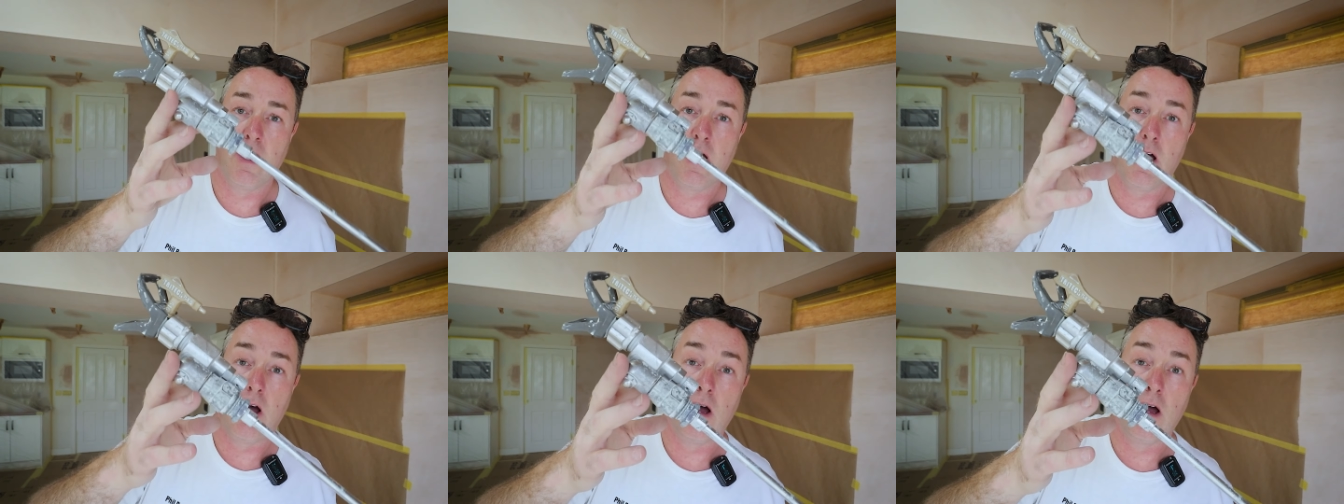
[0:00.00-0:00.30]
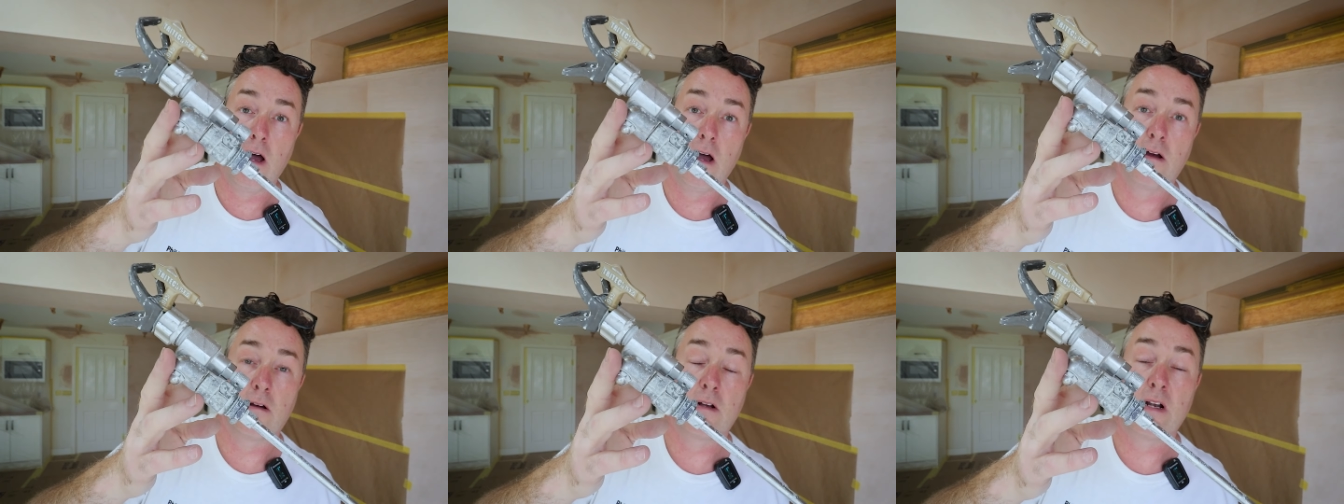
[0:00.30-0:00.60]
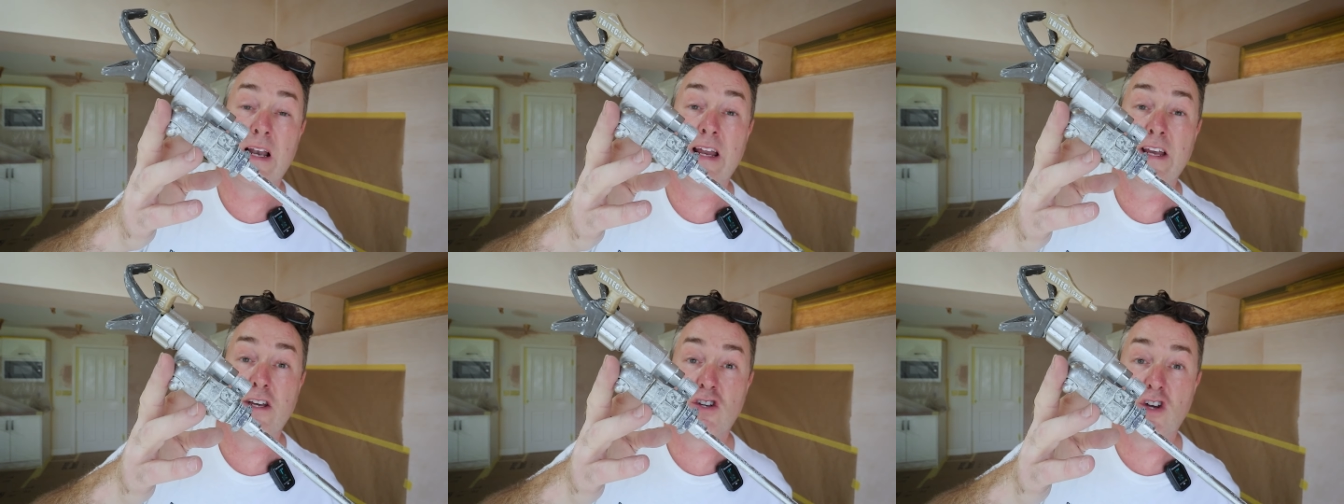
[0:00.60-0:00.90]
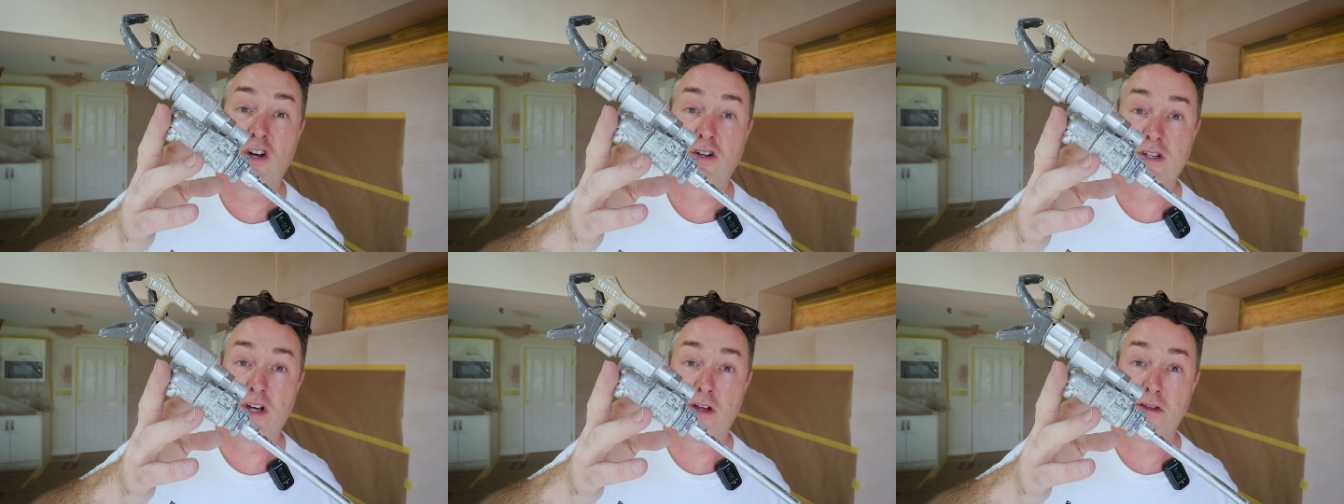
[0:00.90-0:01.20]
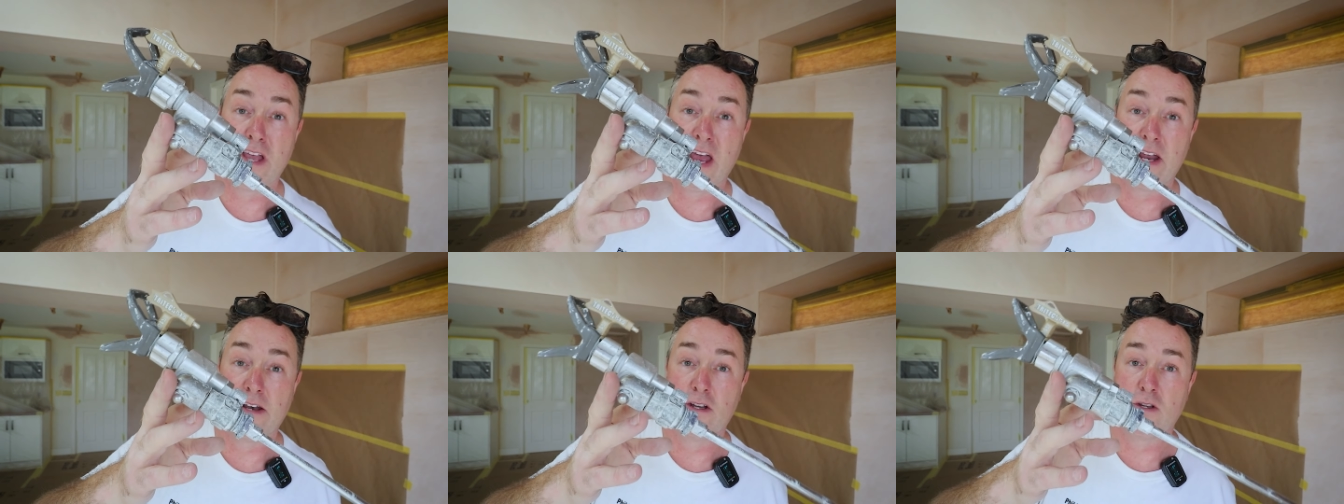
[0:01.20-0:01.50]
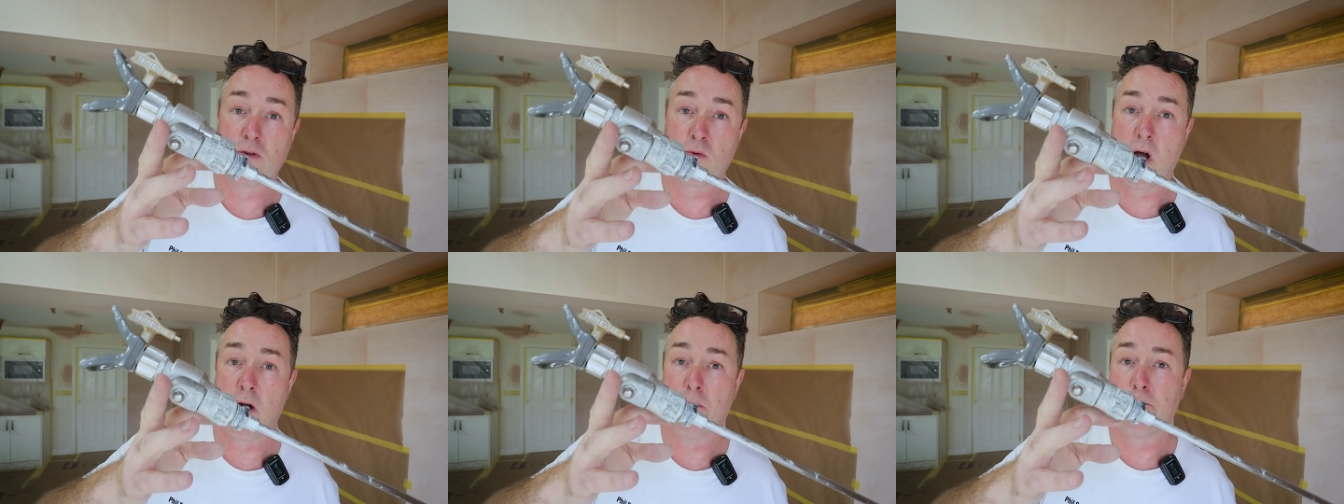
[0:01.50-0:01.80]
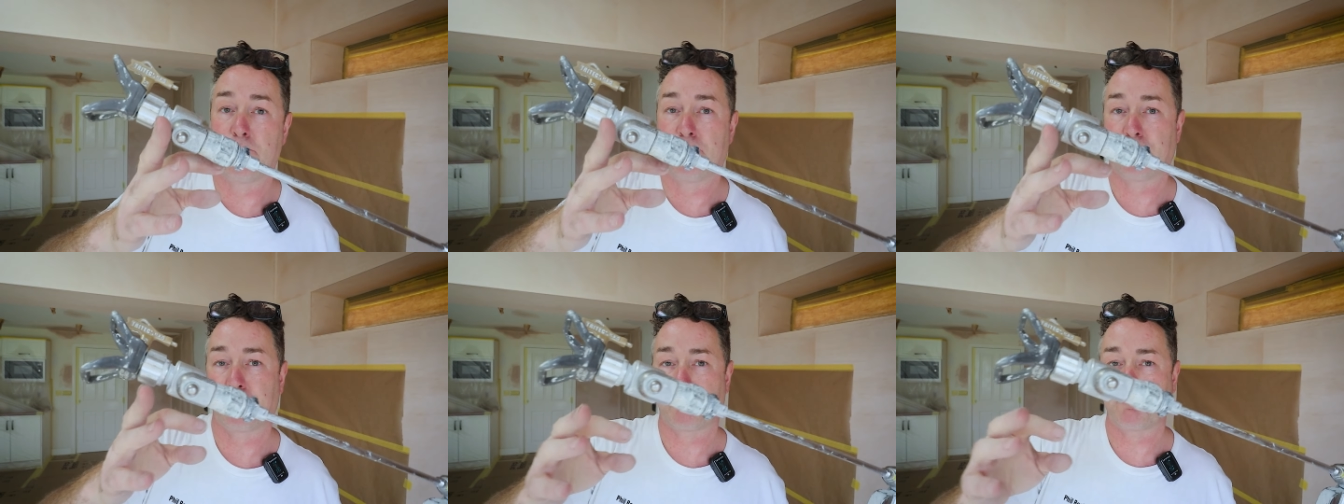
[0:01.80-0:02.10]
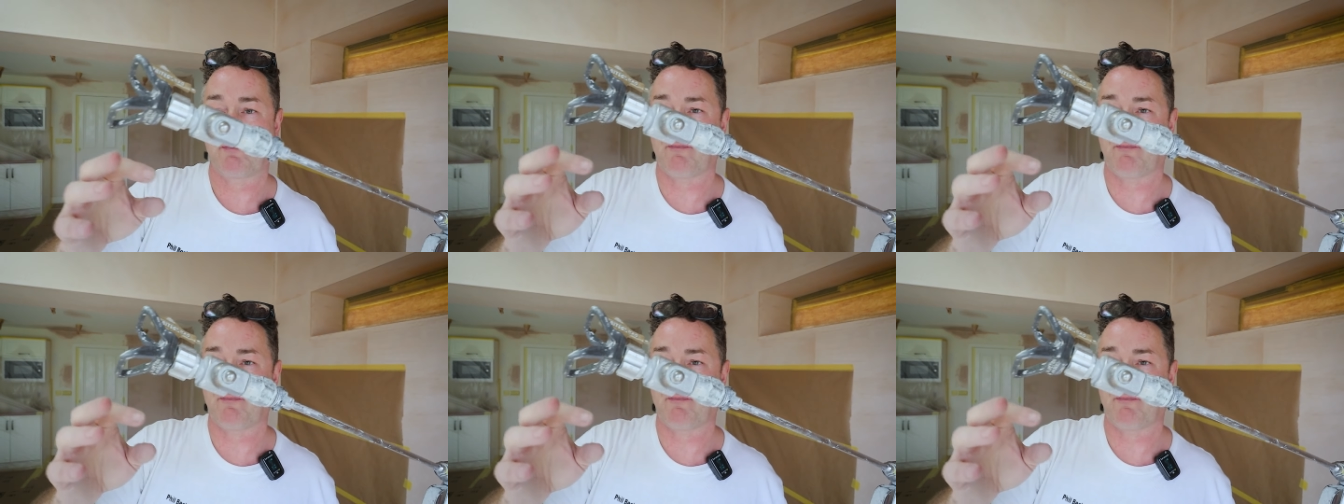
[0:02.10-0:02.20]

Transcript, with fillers: a clean shot on the end as well.